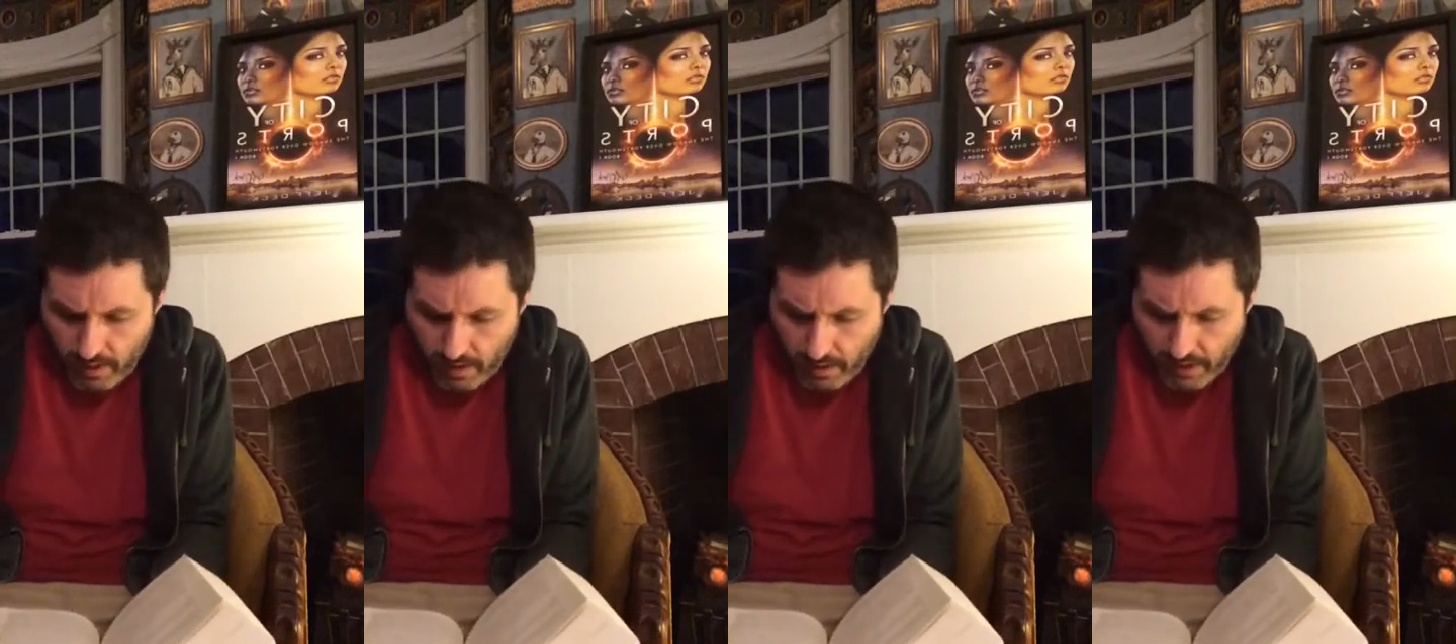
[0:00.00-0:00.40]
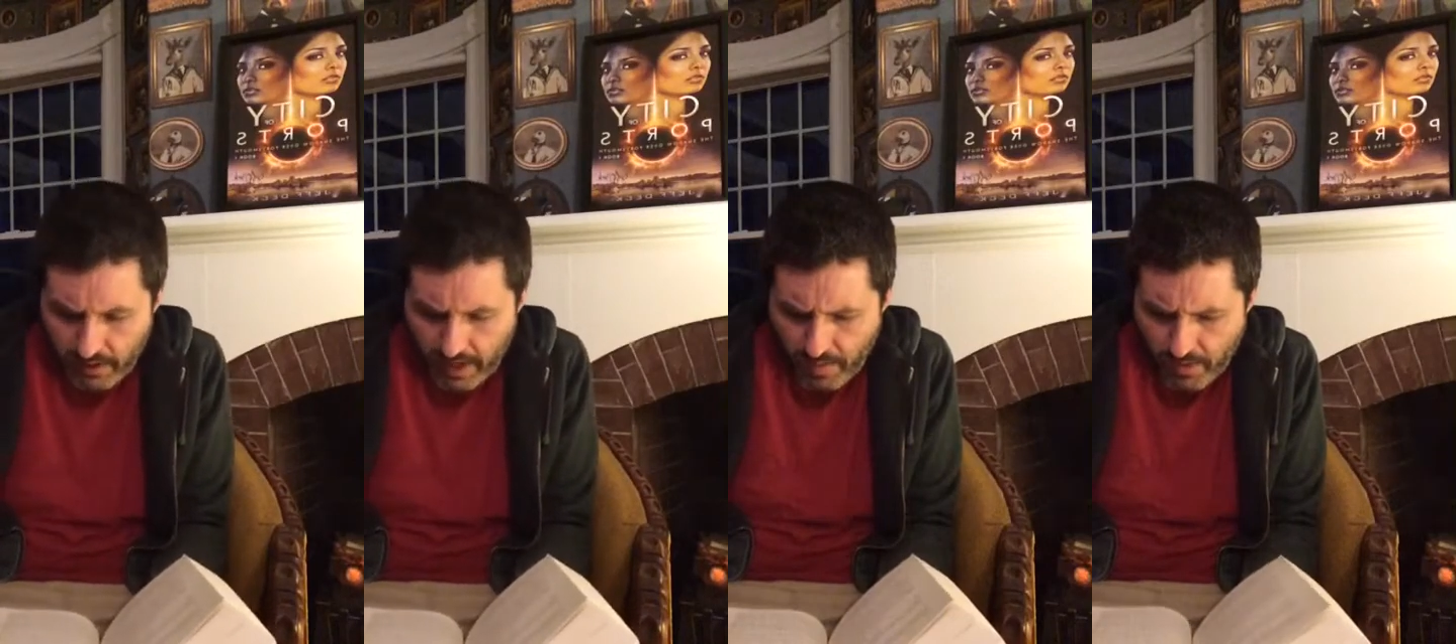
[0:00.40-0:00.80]
Lynn
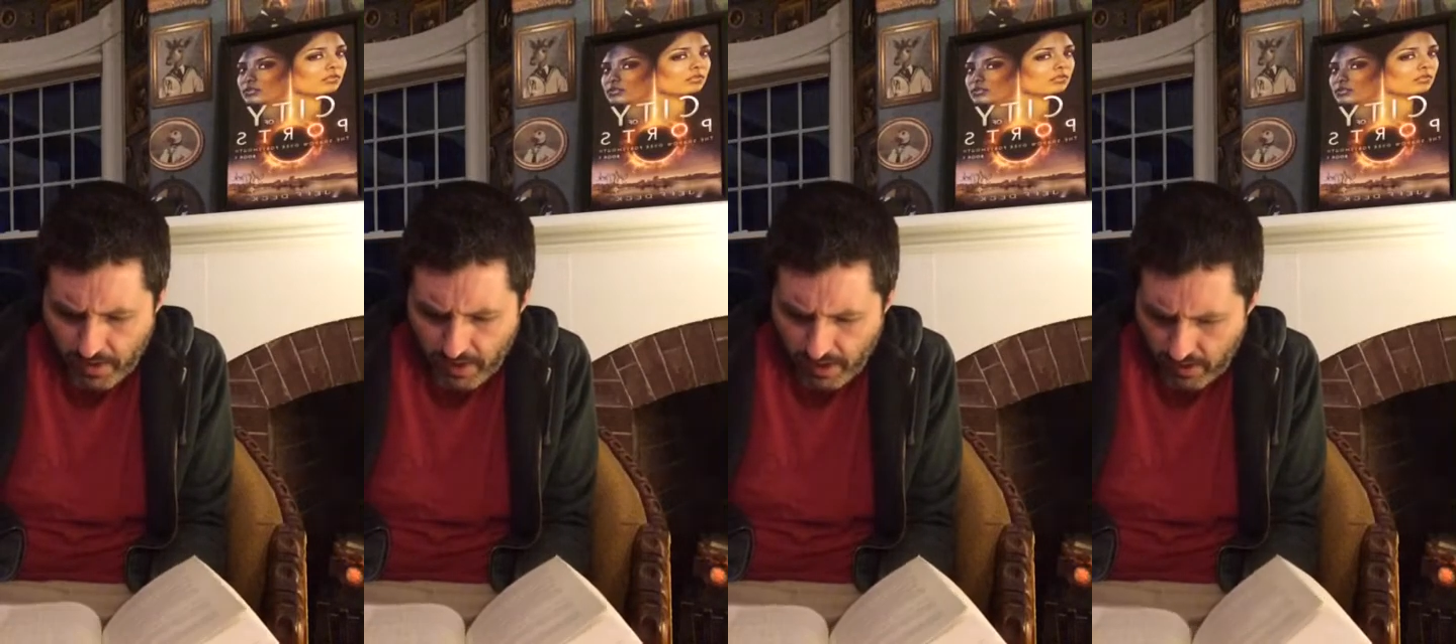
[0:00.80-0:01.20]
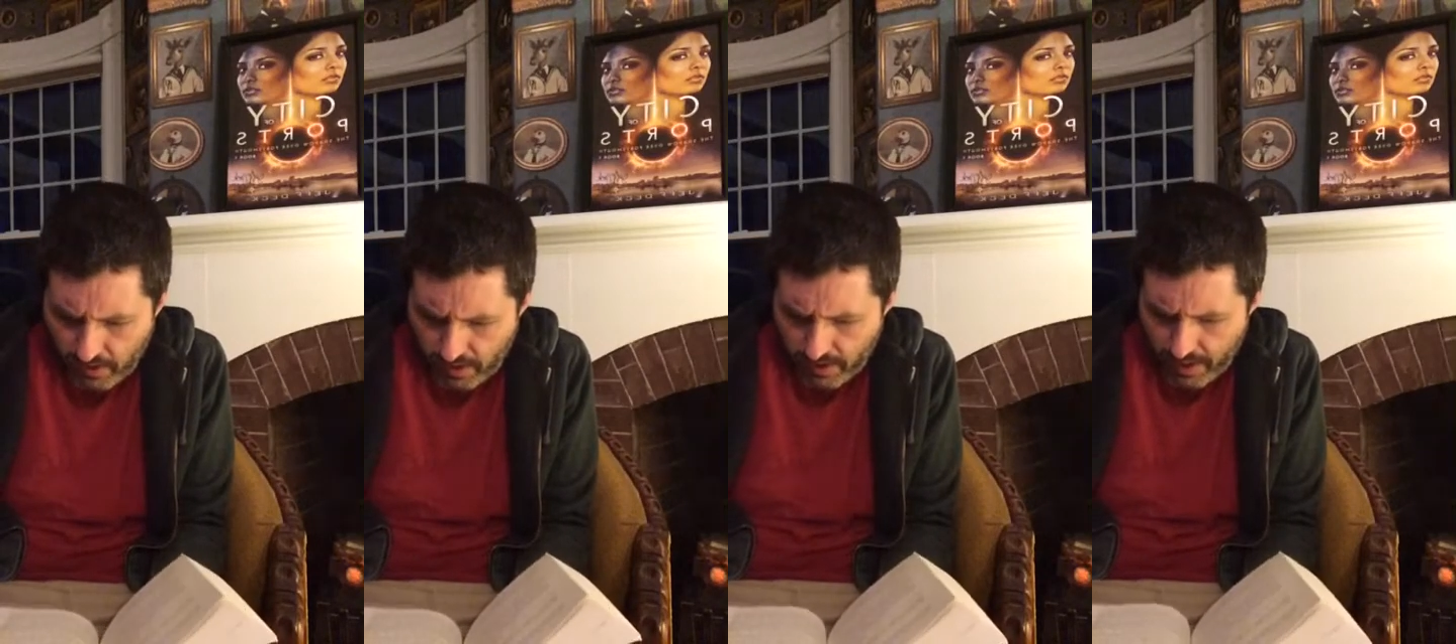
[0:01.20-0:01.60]
Samuelson,
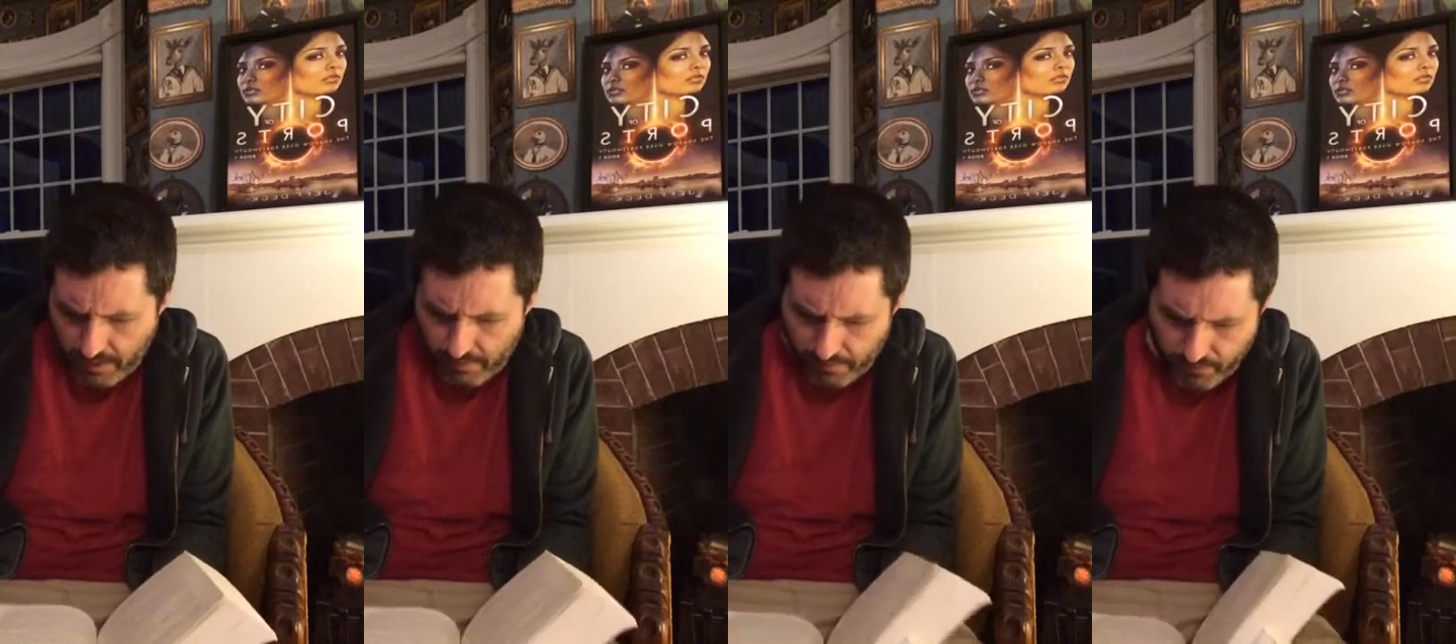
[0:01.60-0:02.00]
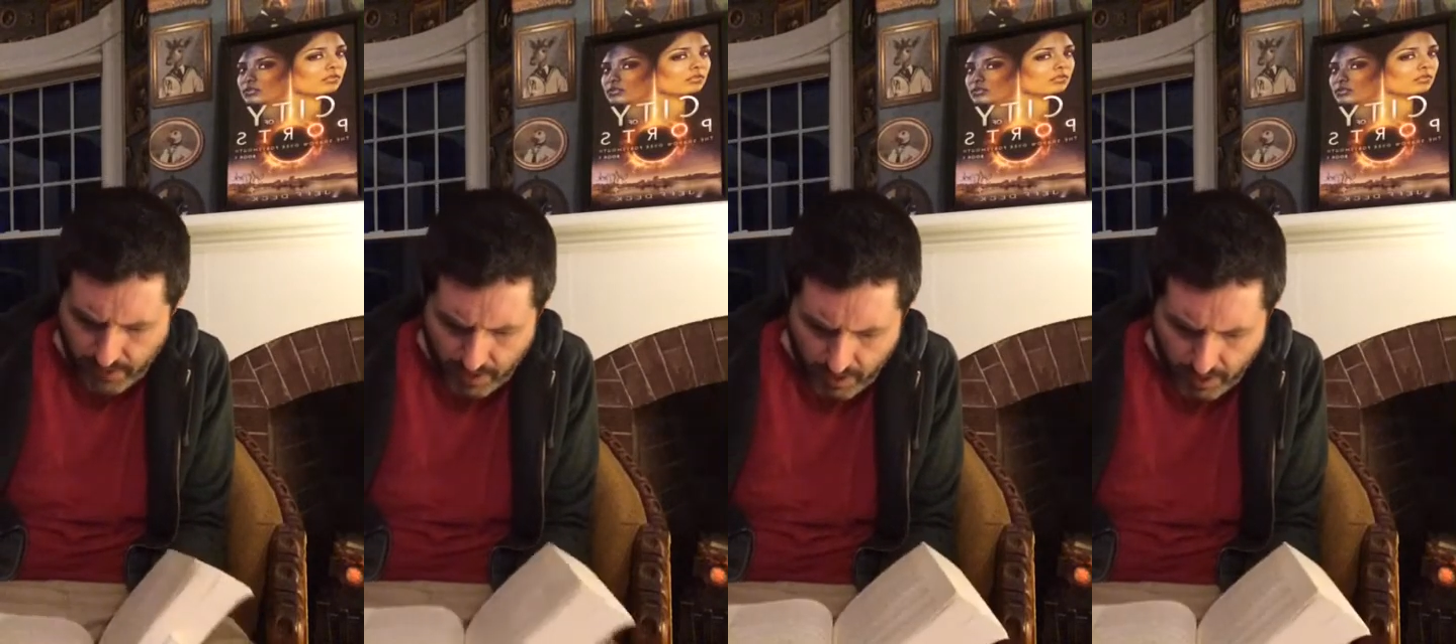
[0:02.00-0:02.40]
she said.
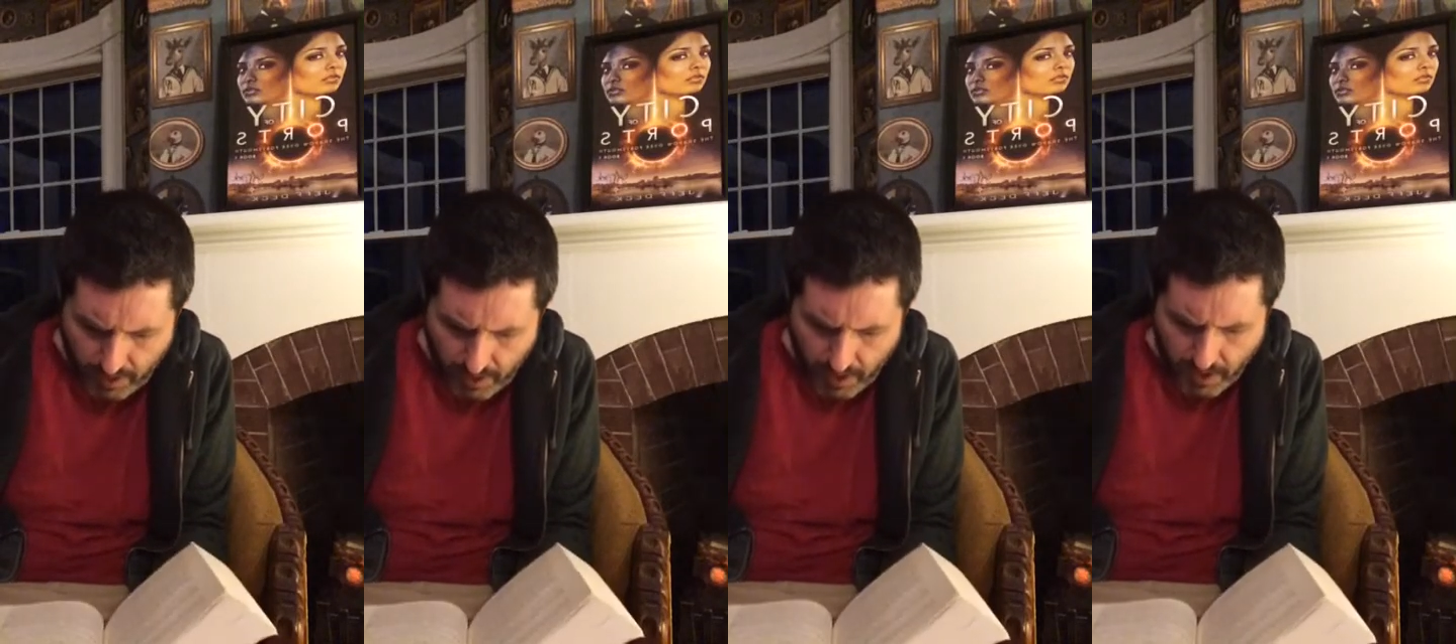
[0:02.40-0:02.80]
I